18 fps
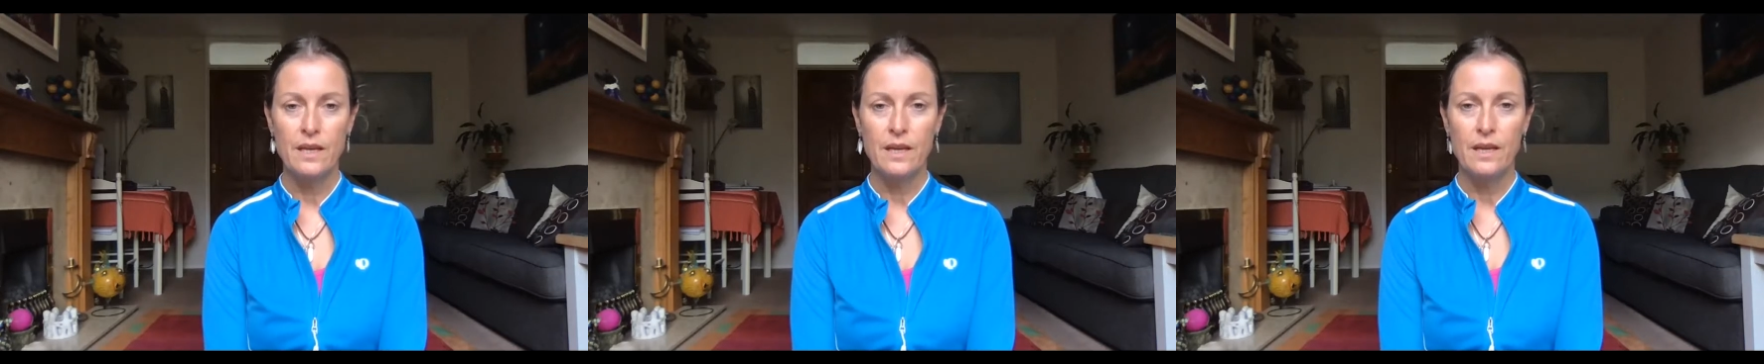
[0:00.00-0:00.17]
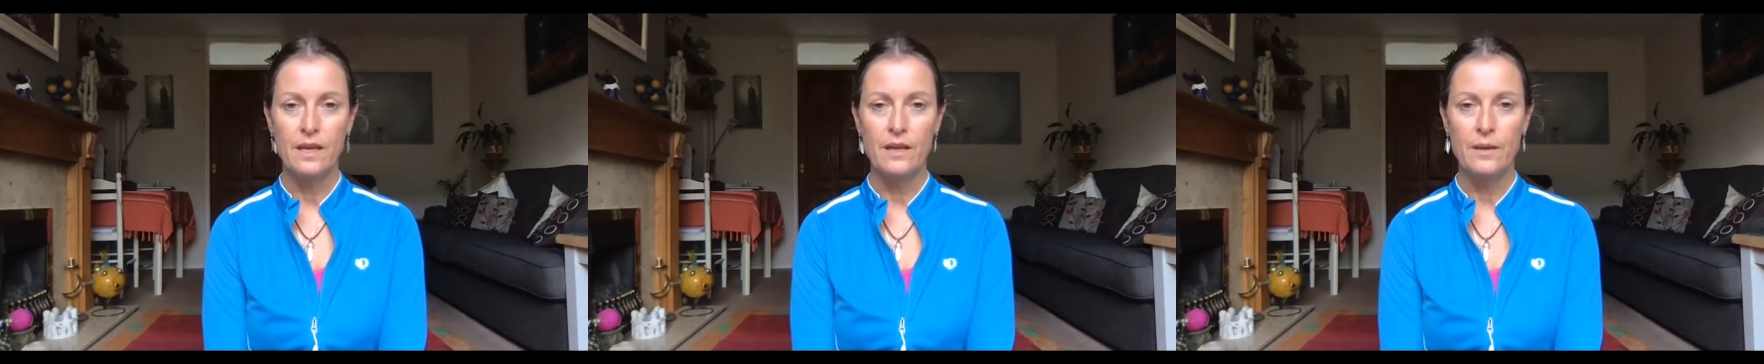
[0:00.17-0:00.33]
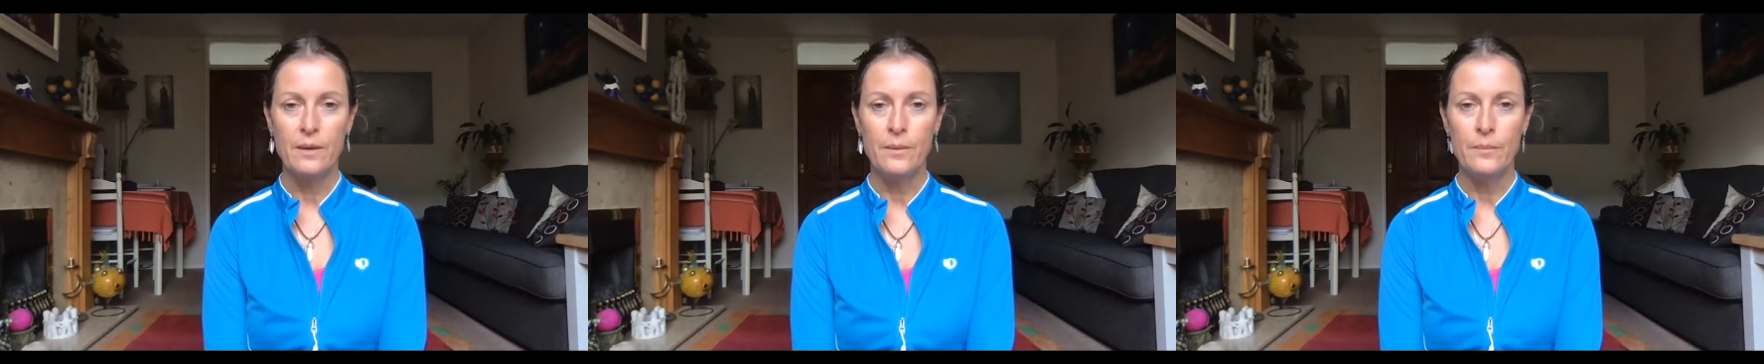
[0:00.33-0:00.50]

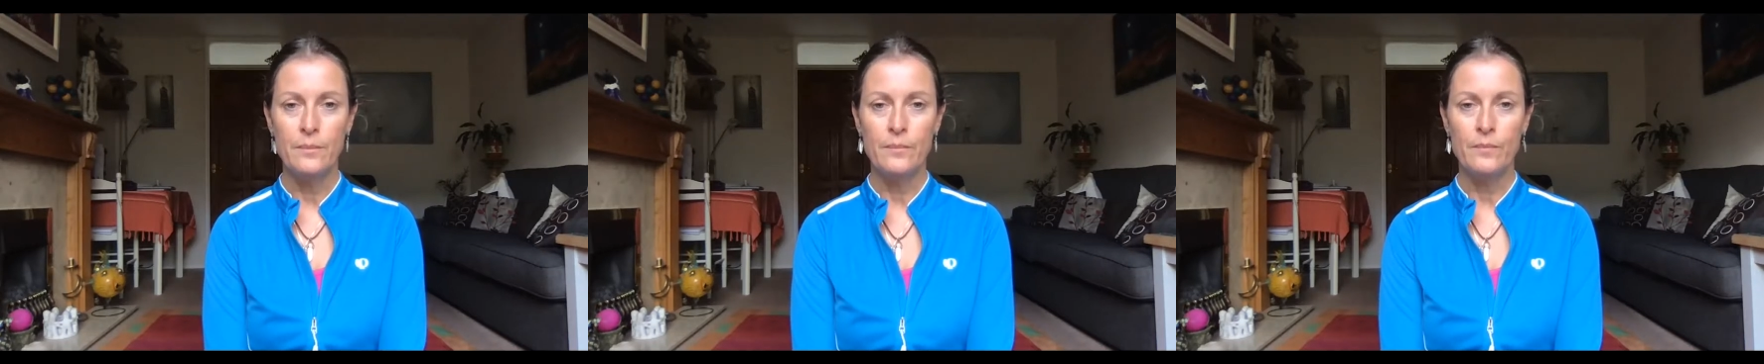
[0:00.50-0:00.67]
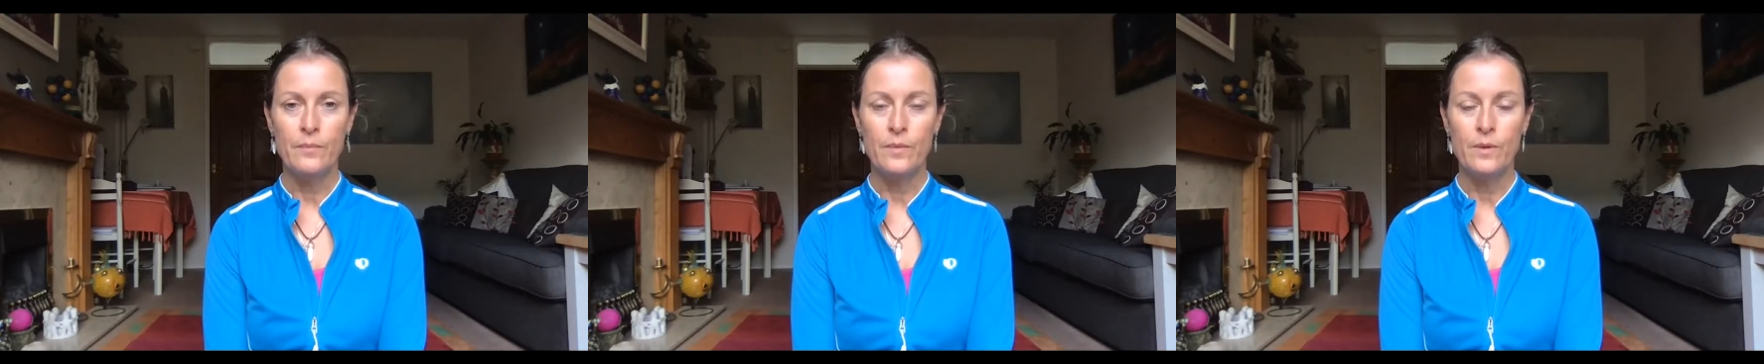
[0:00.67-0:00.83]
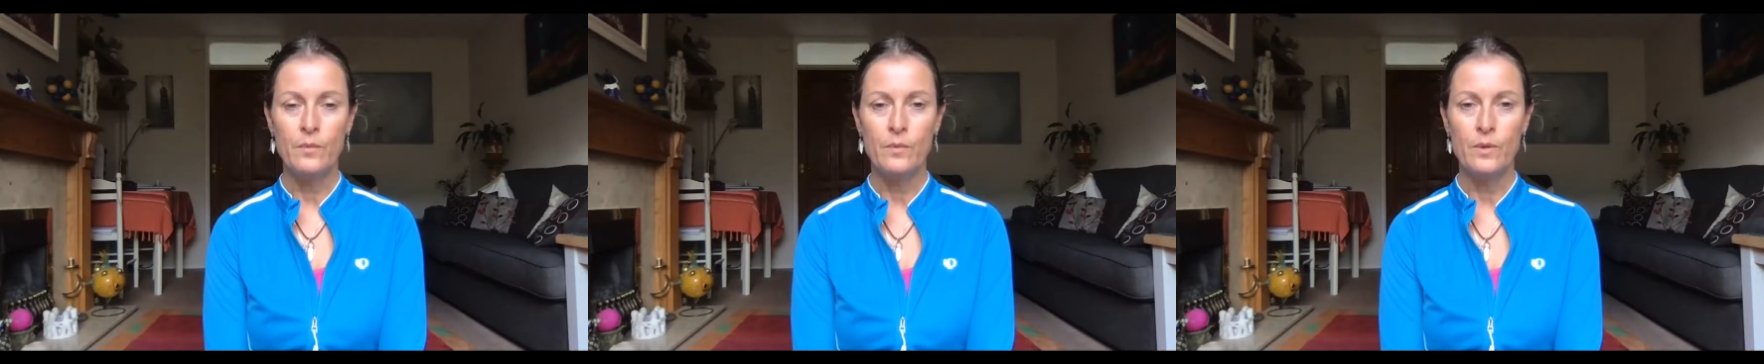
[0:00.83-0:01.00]

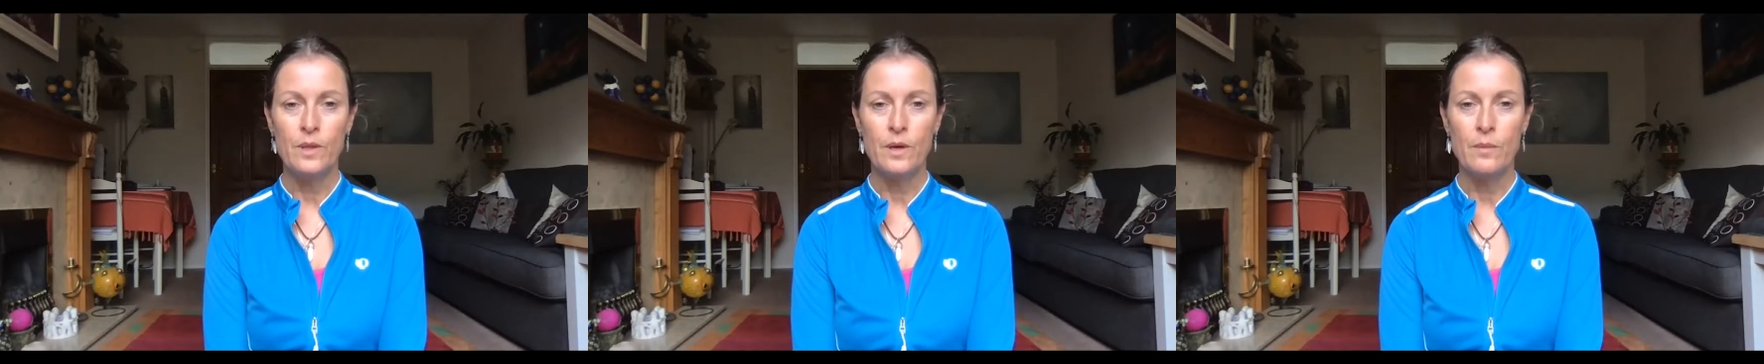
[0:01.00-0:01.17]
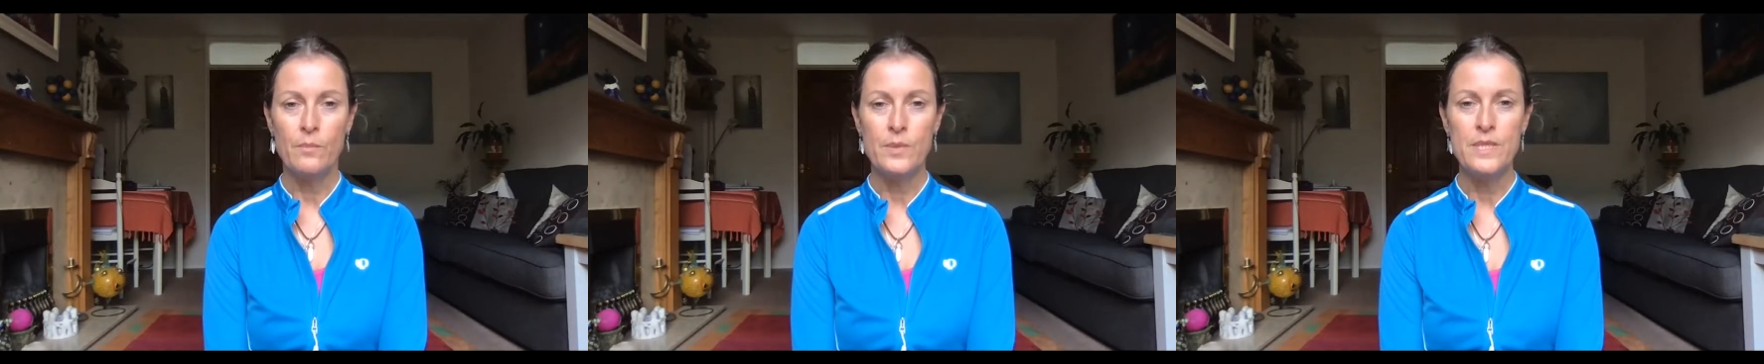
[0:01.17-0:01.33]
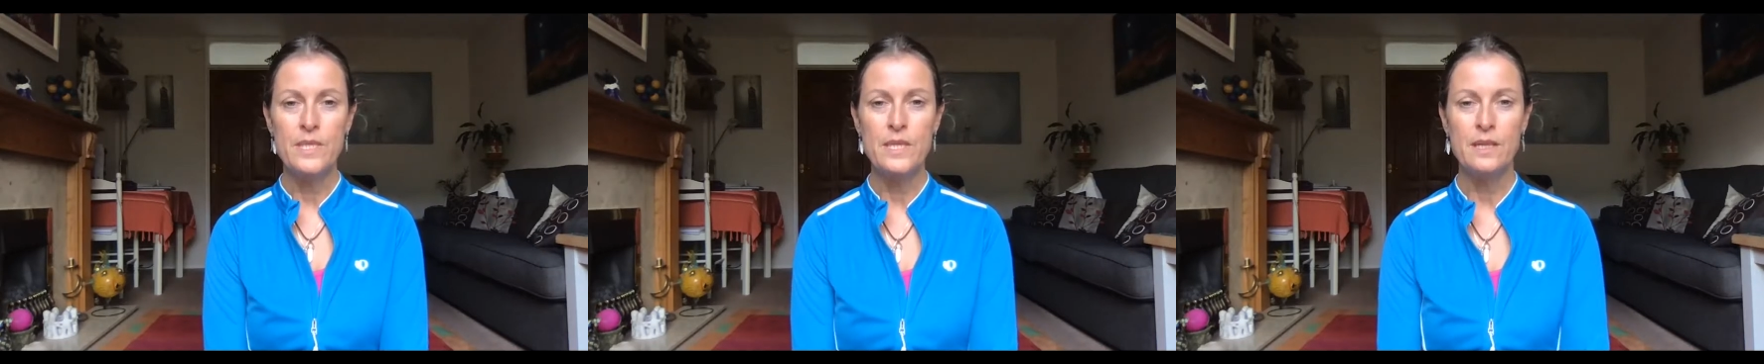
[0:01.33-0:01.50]
with a
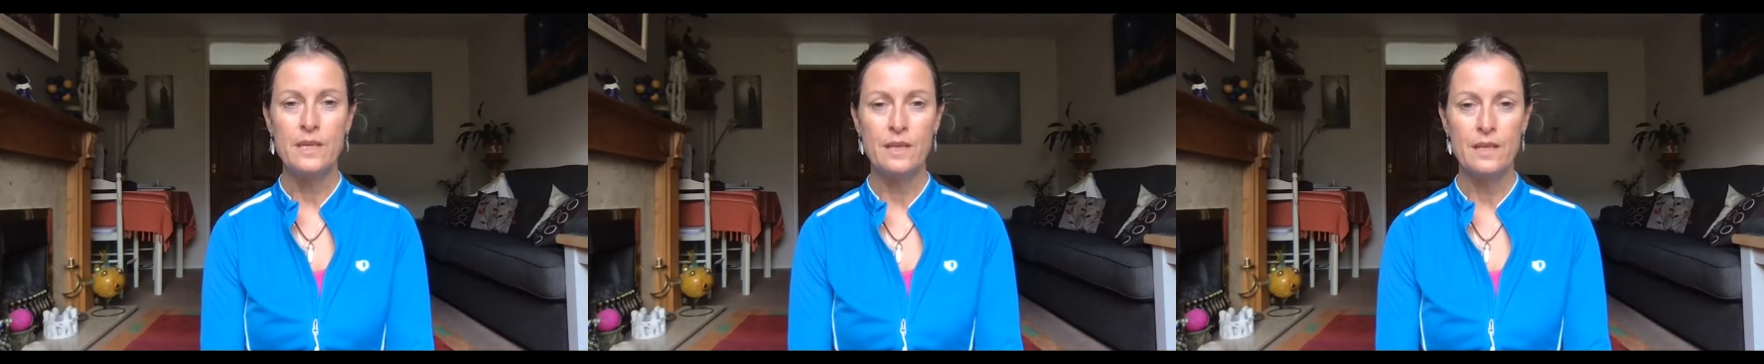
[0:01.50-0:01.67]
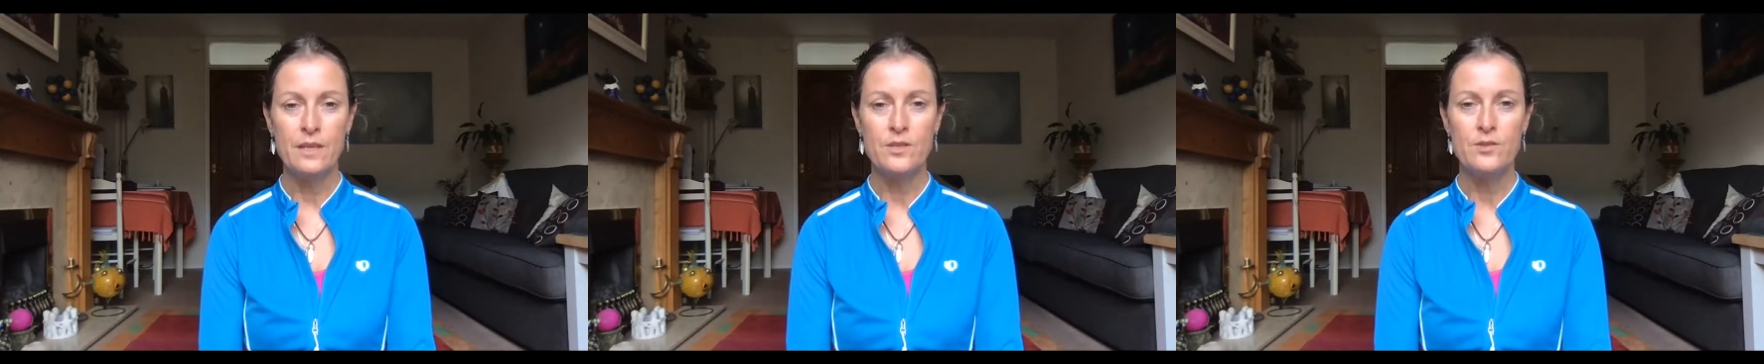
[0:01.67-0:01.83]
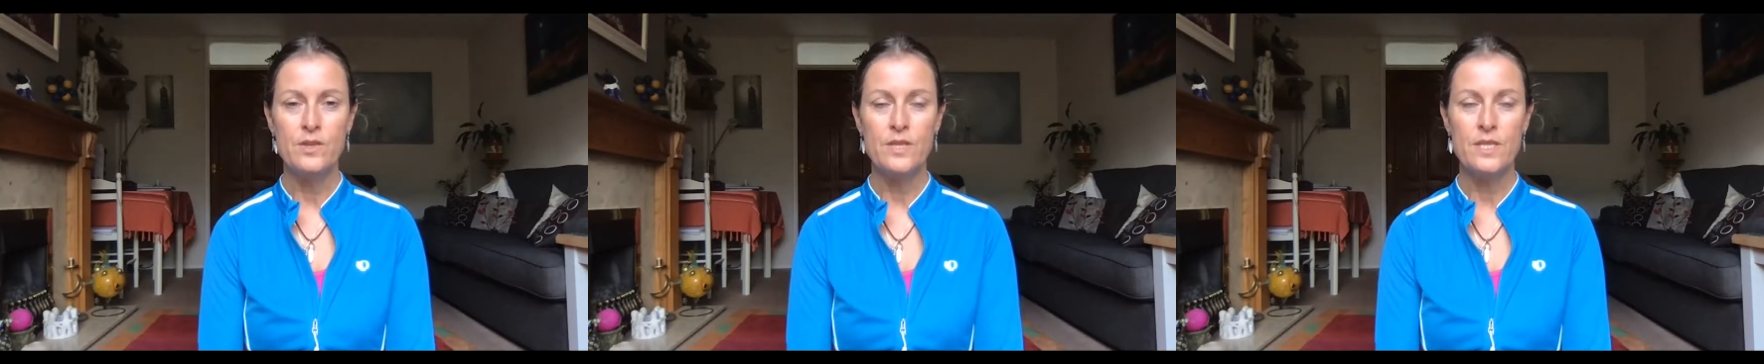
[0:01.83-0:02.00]
particular
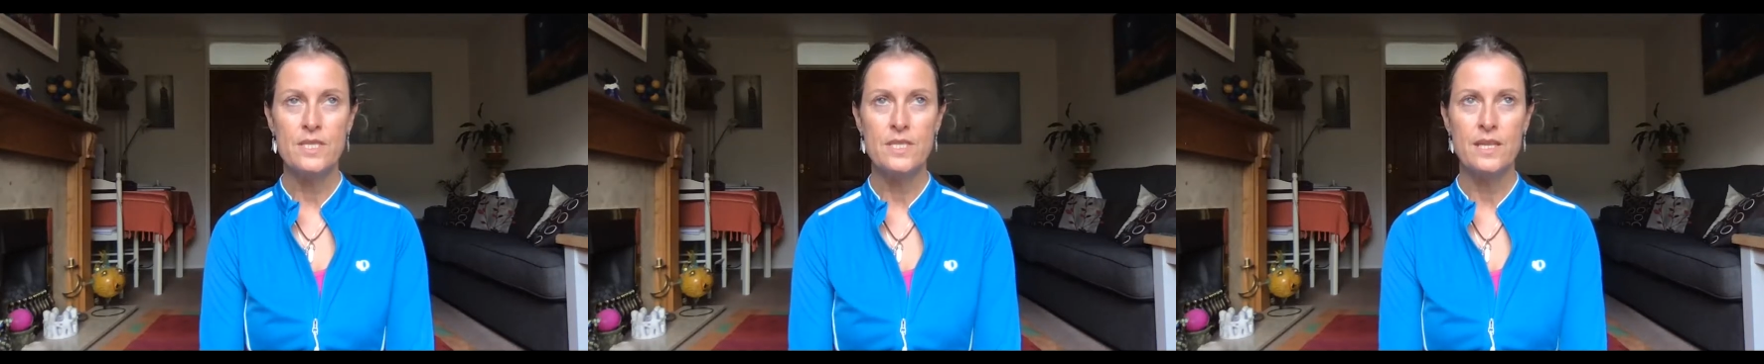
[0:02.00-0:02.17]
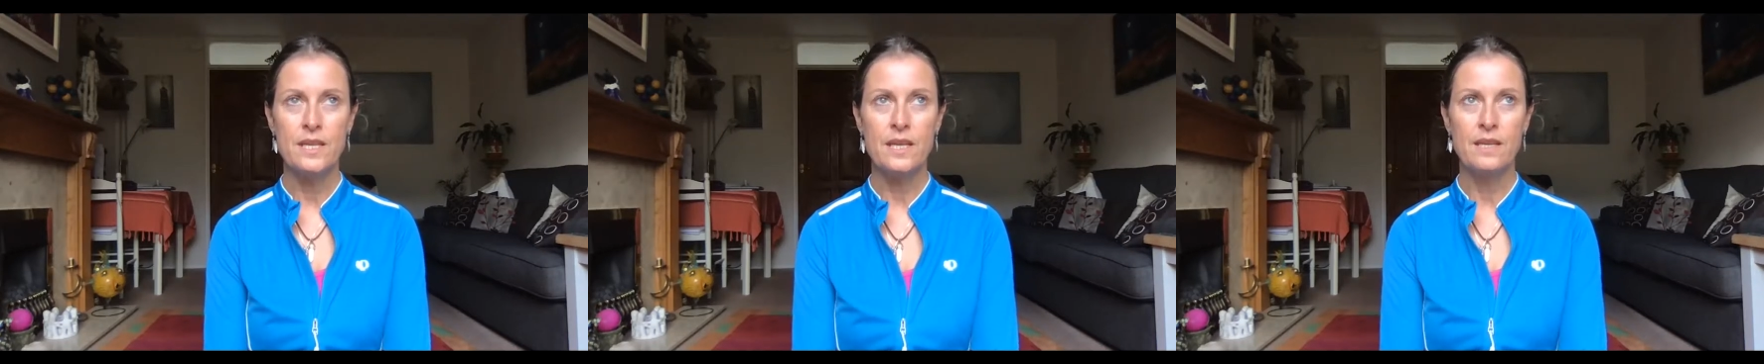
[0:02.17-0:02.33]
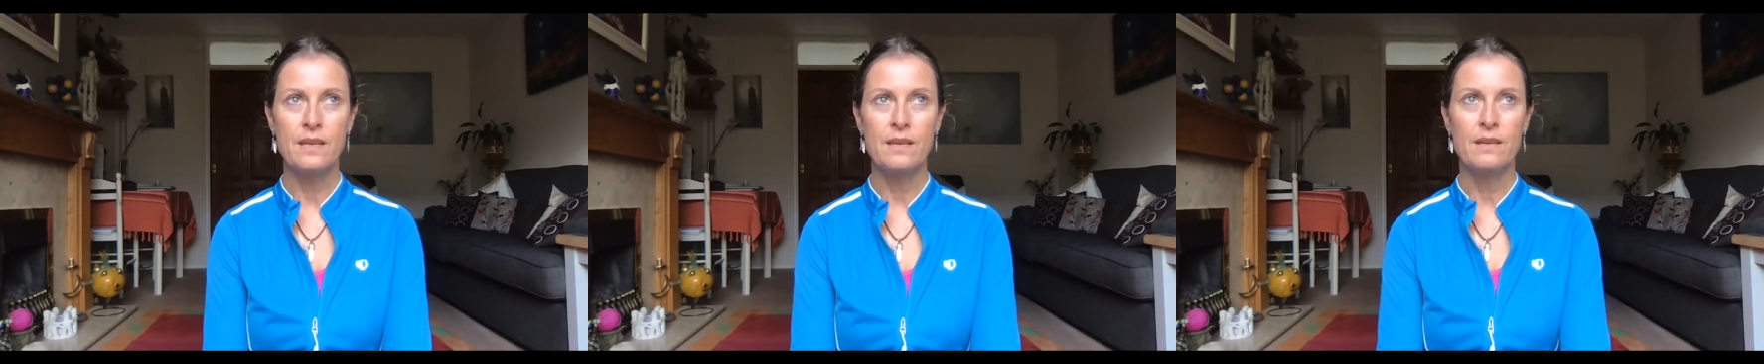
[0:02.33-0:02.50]
interest
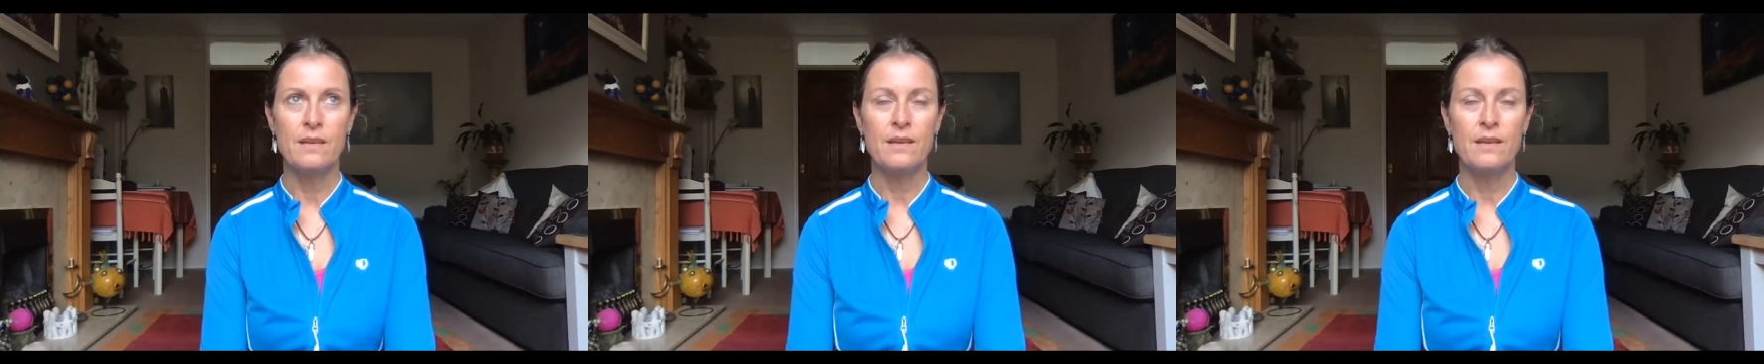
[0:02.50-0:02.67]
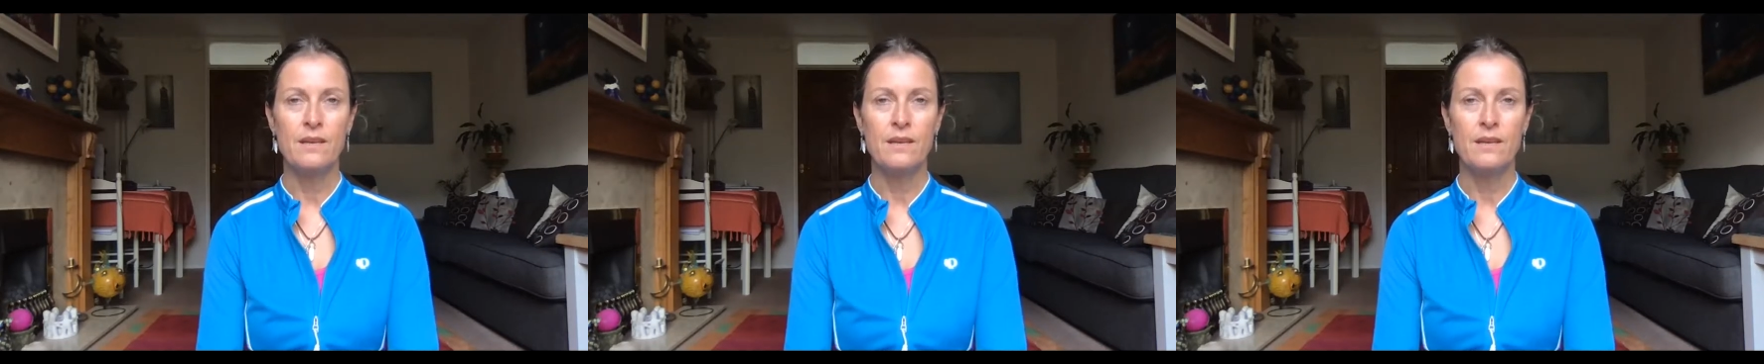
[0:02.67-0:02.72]
in